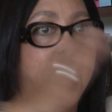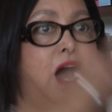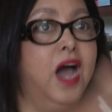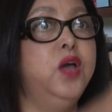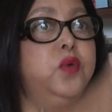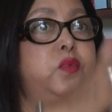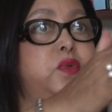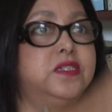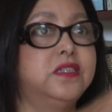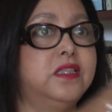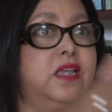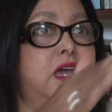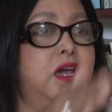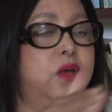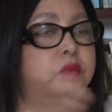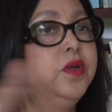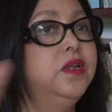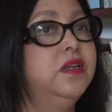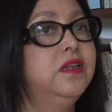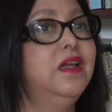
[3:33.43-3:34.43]
I was
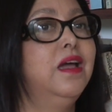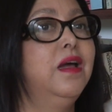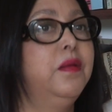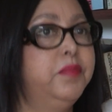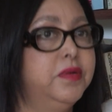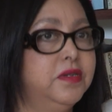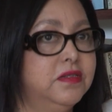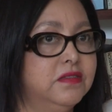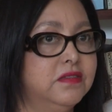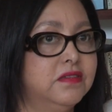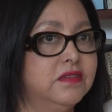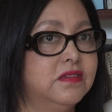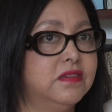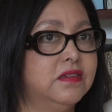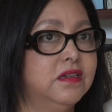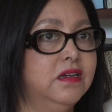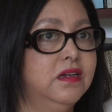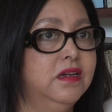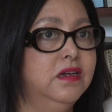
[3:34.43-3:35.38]
there when it happens.